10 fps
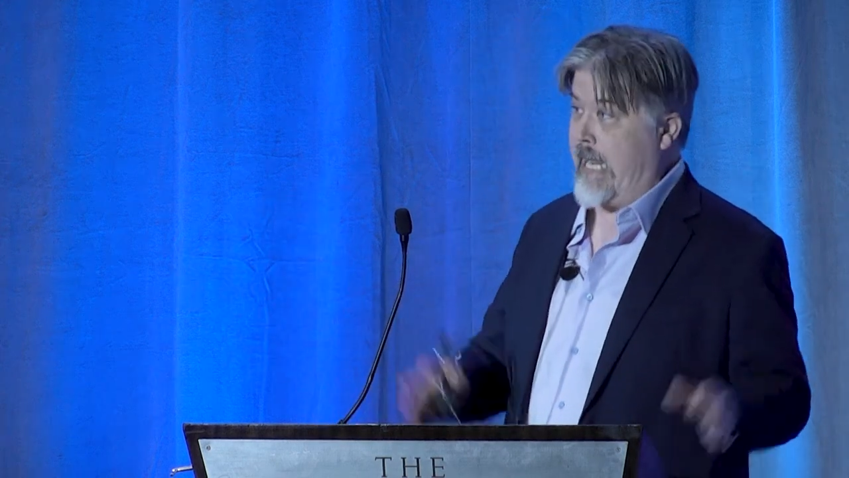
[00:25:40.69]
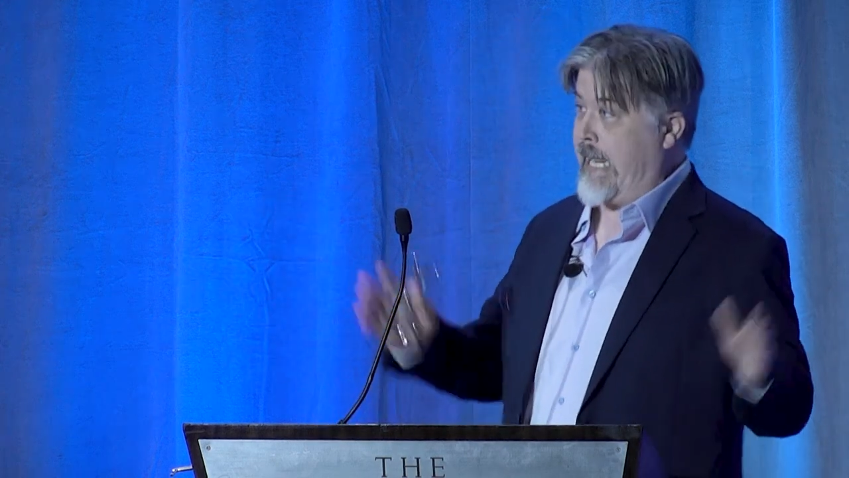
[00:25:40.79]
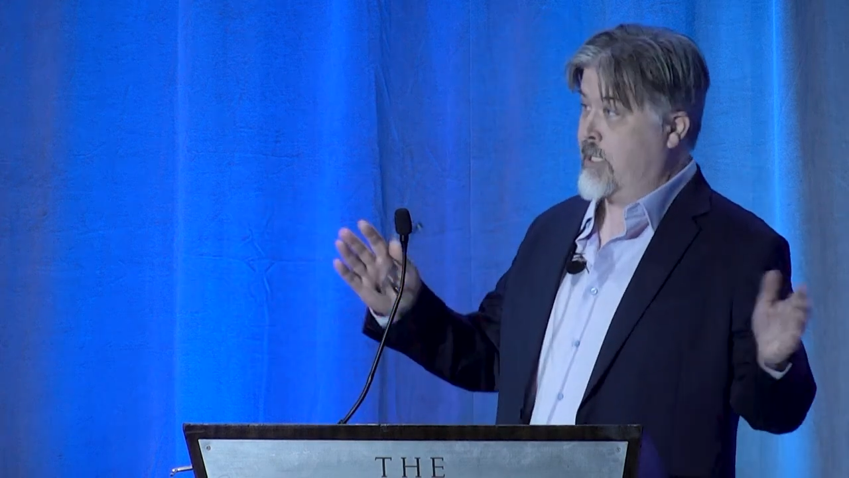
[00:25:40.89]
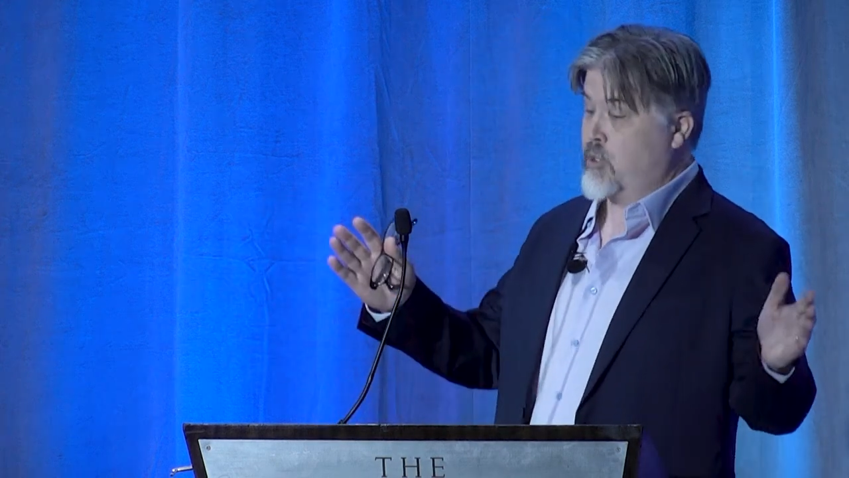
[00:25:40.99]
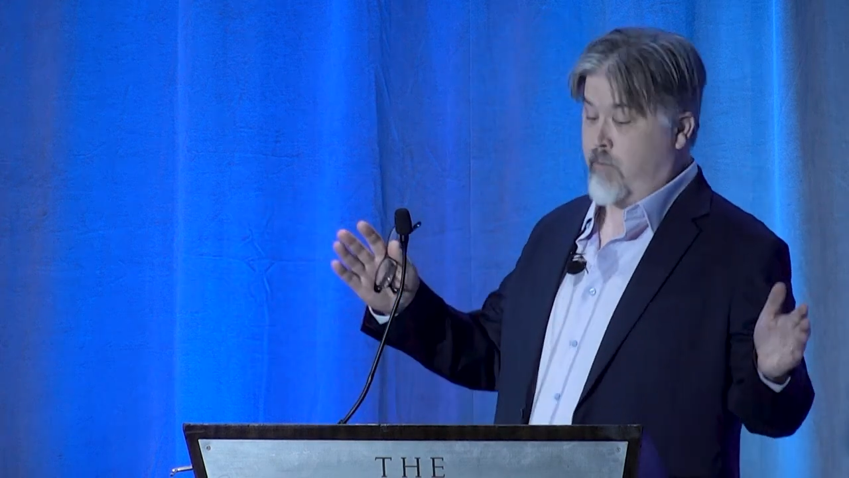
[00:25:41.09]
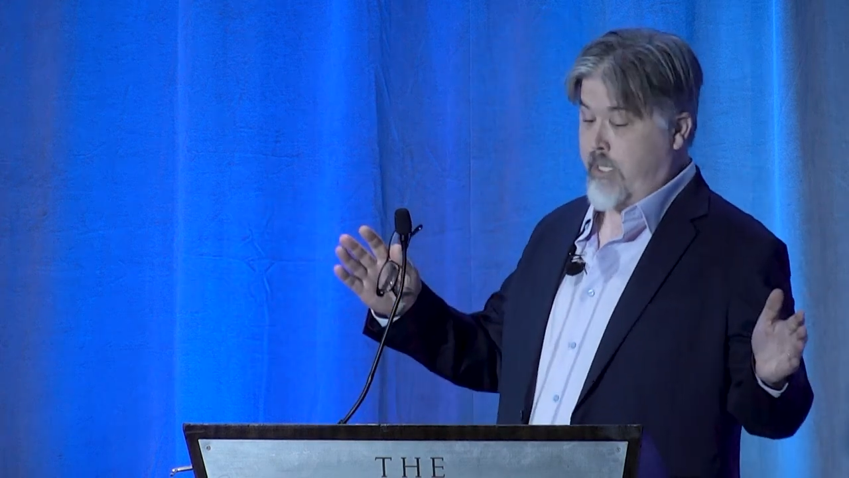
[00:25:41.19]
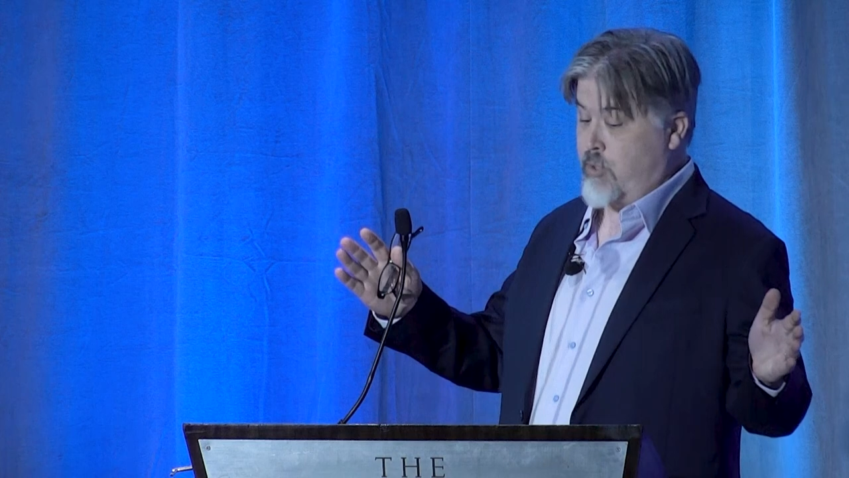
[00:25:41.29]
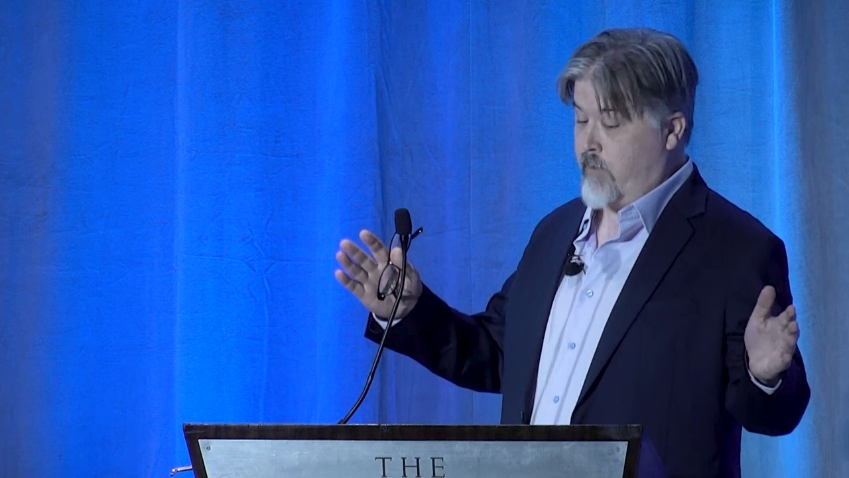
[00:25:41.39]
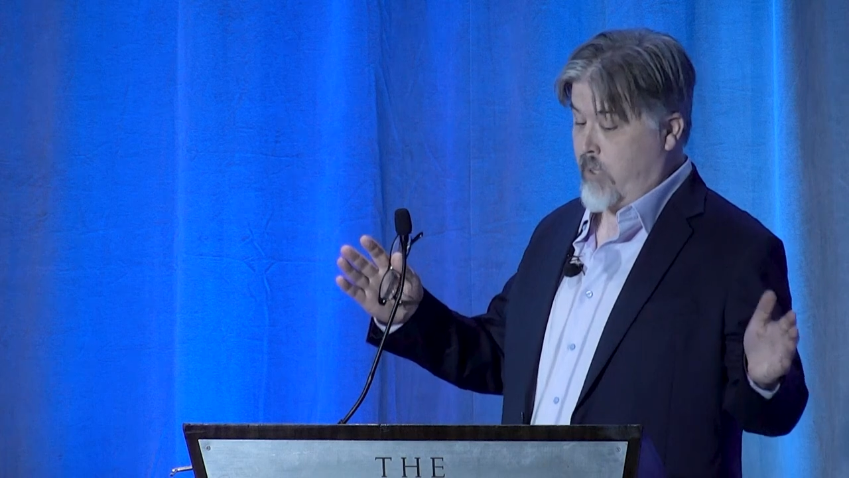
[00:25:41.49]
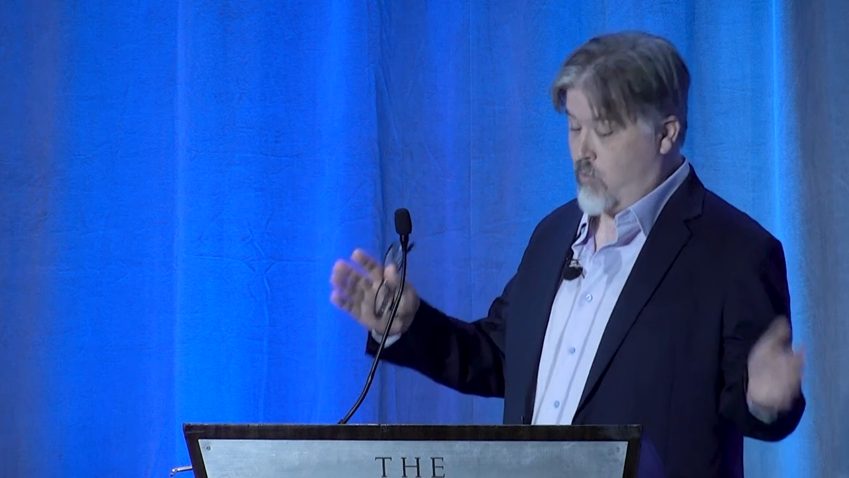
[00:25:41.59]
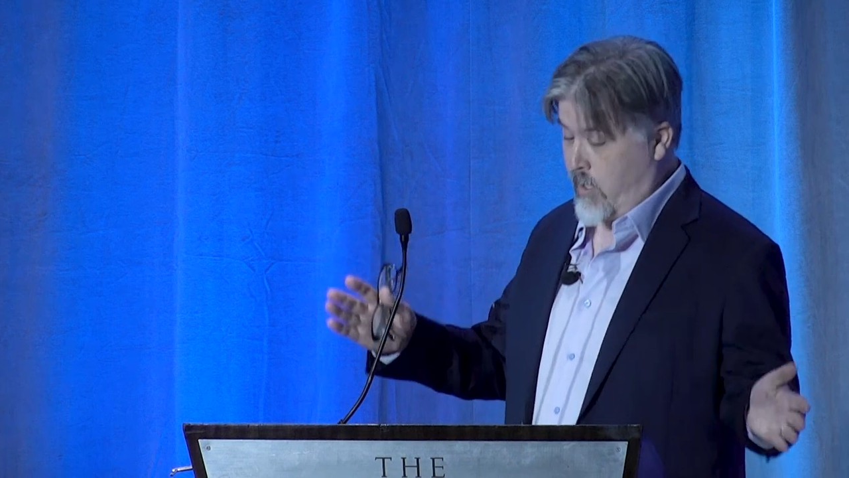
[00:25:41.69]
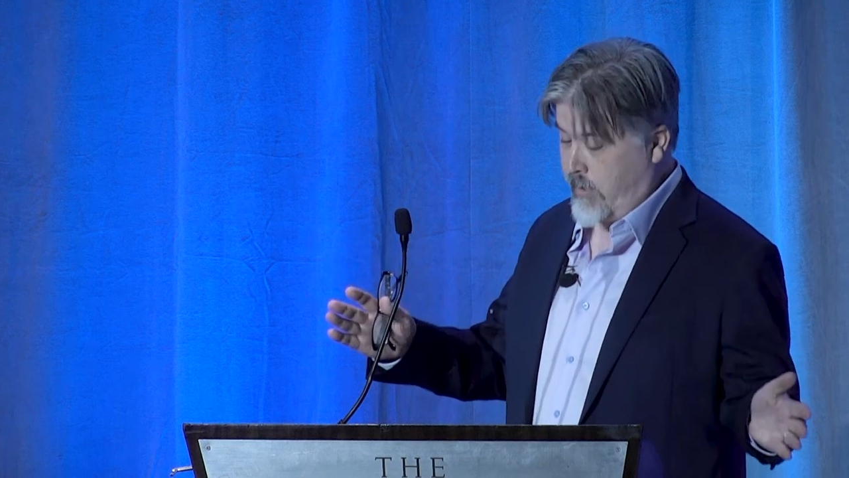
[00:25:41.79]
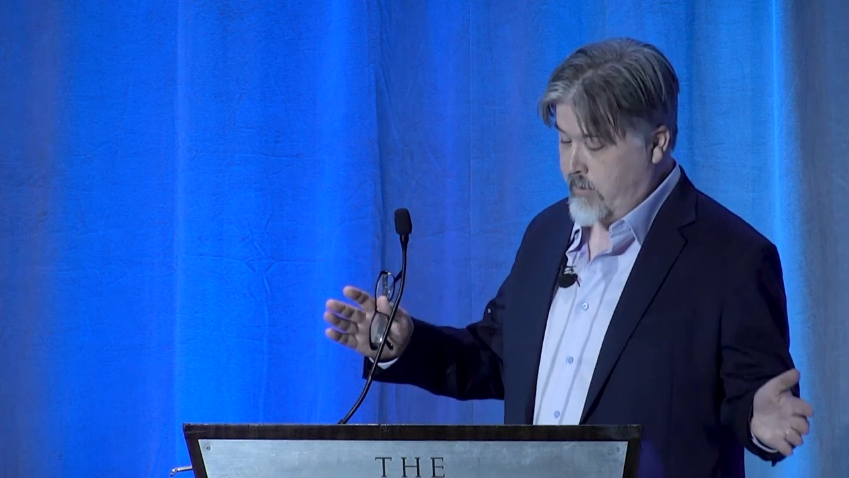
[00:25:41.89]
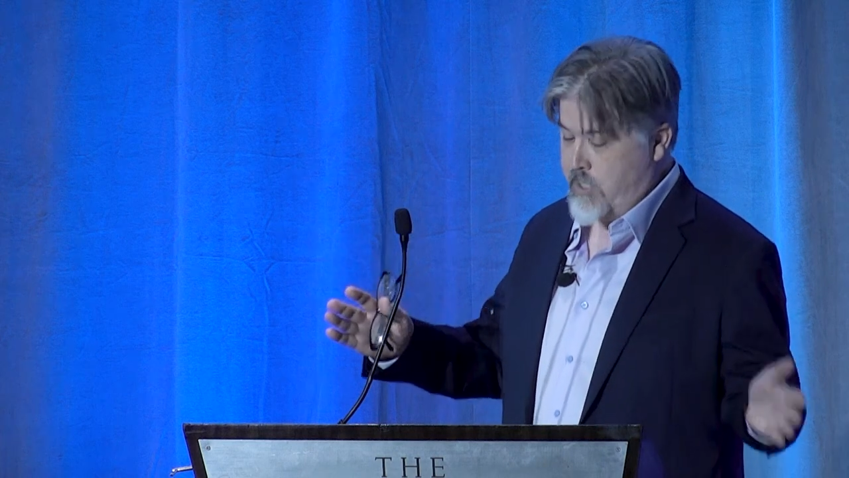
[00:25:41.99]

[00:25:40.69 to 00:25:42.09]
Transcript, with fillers: In 2021,